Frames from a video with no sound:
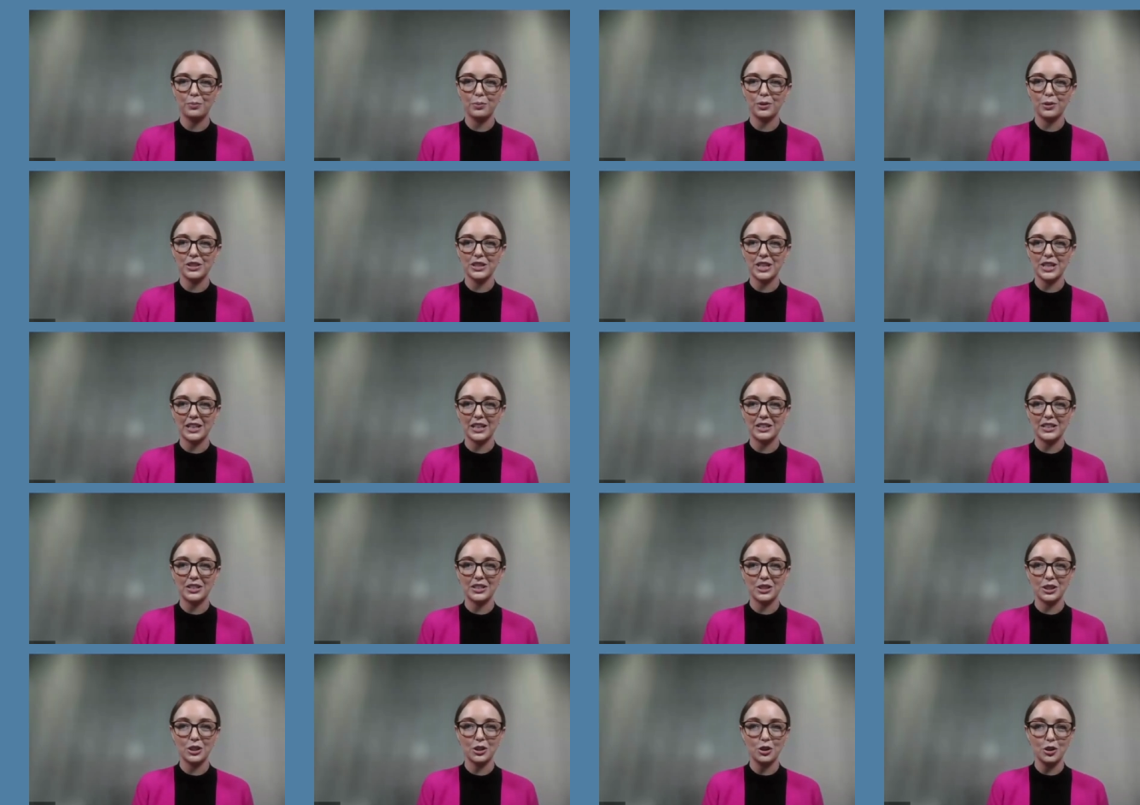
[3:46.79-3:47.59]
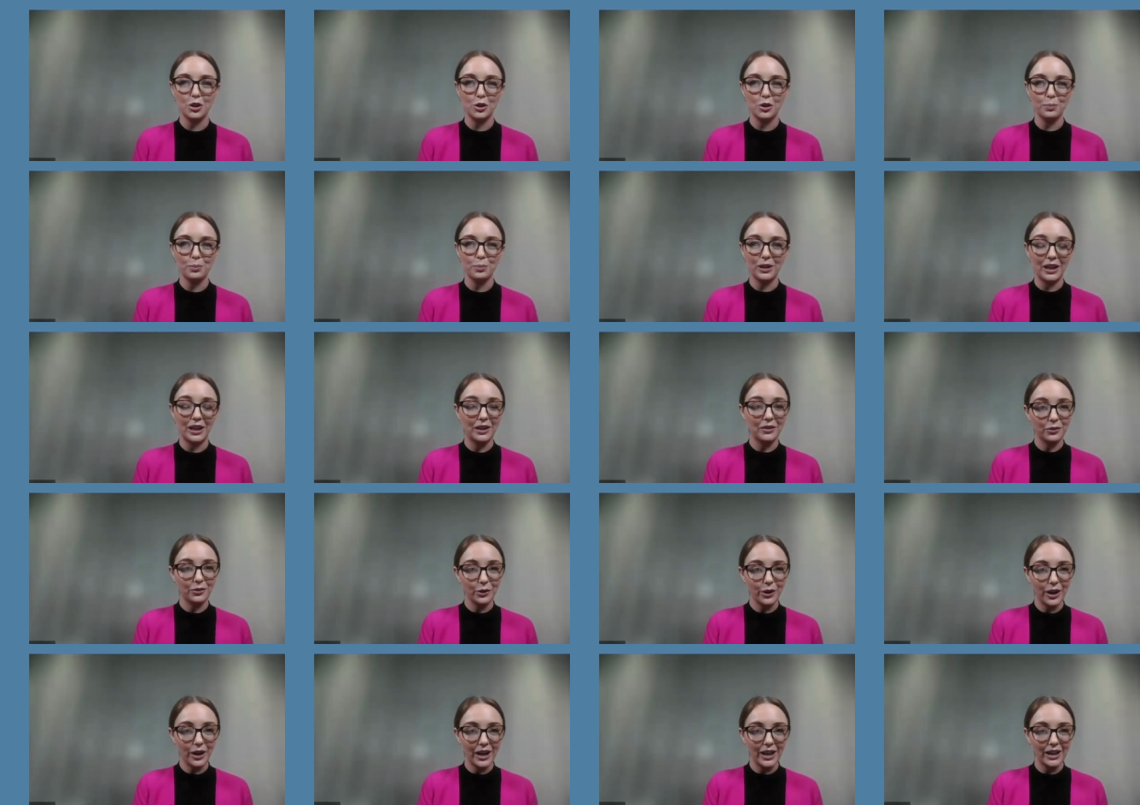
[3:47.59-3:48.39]
protects the new
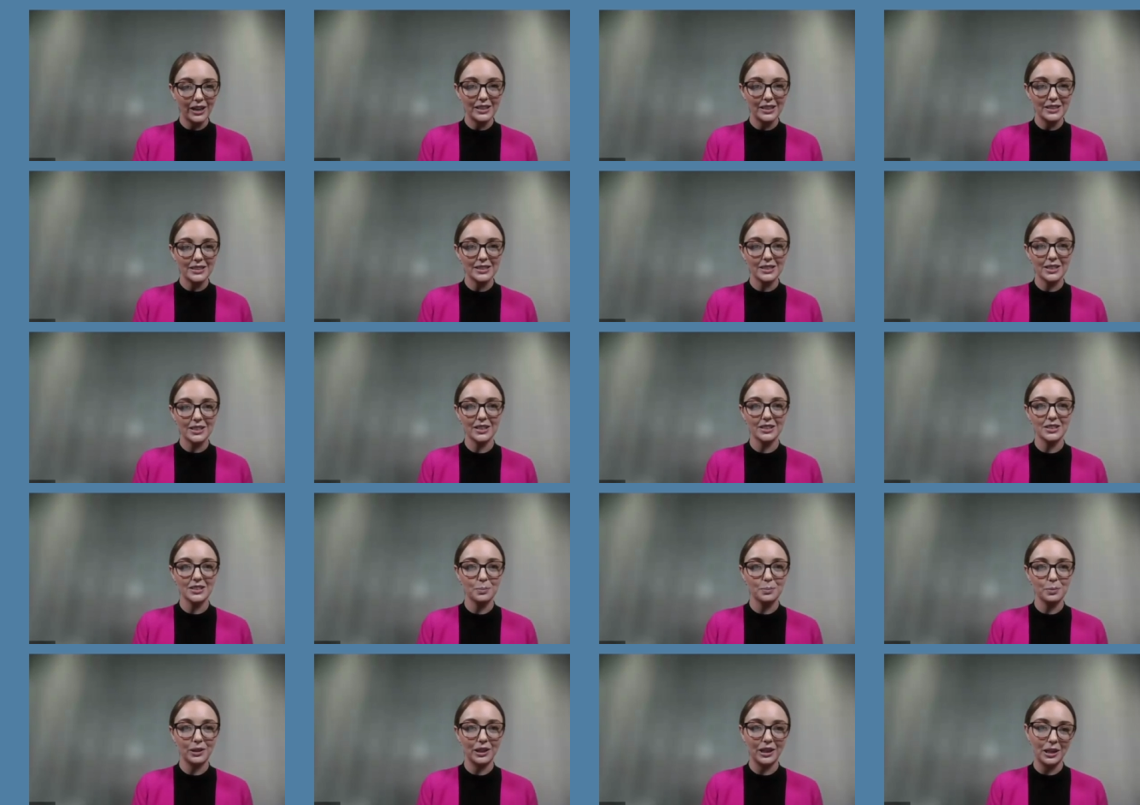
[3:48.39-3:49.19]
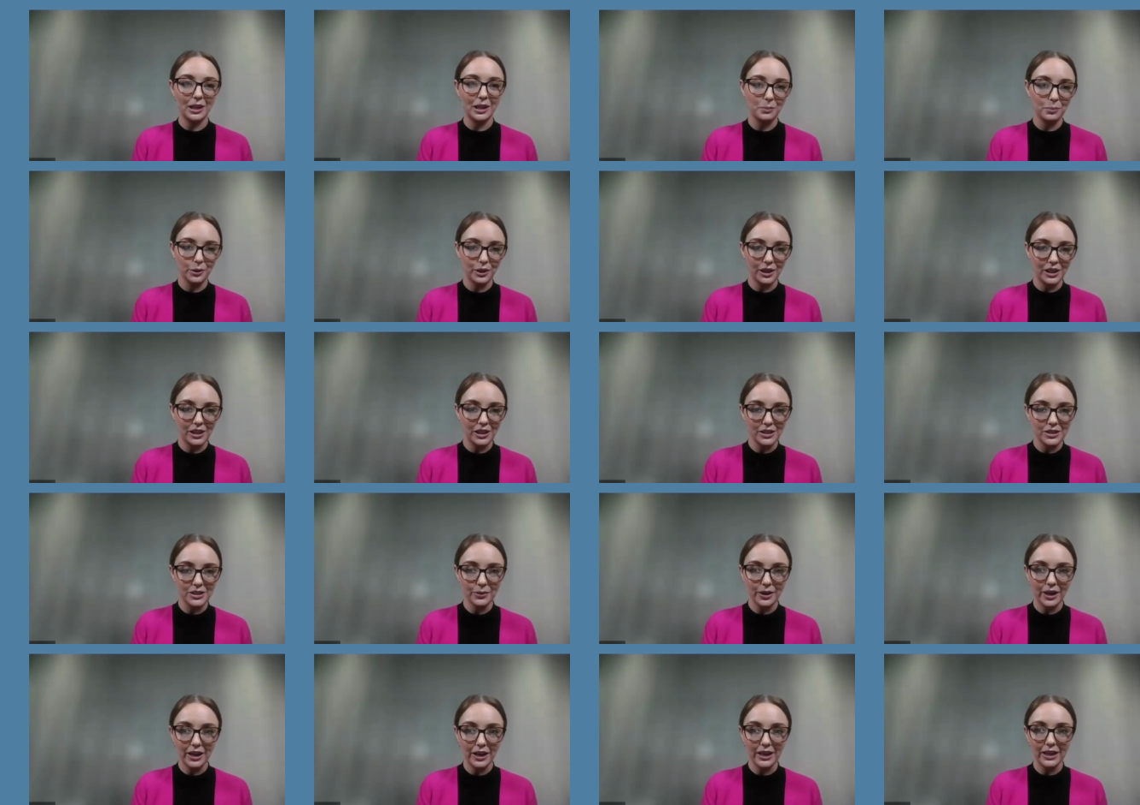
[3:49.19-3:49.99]
plant varieties. So that's the plant
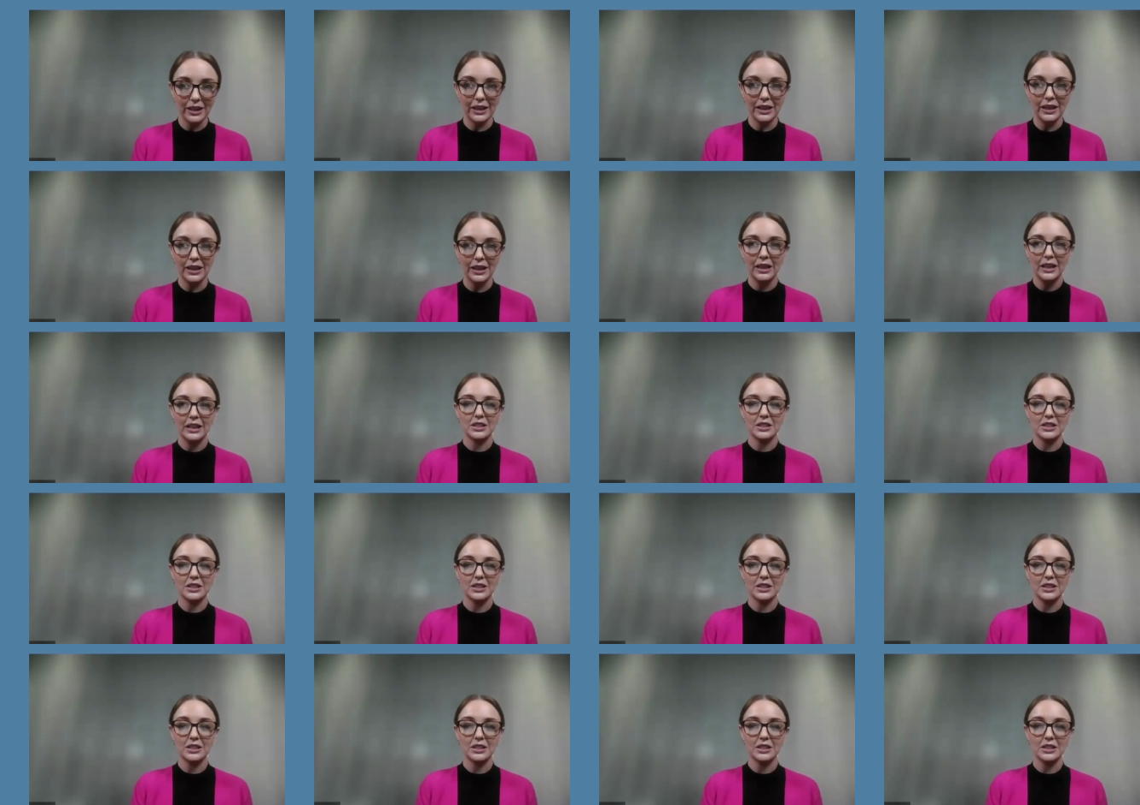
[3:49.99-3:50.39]
breeders right.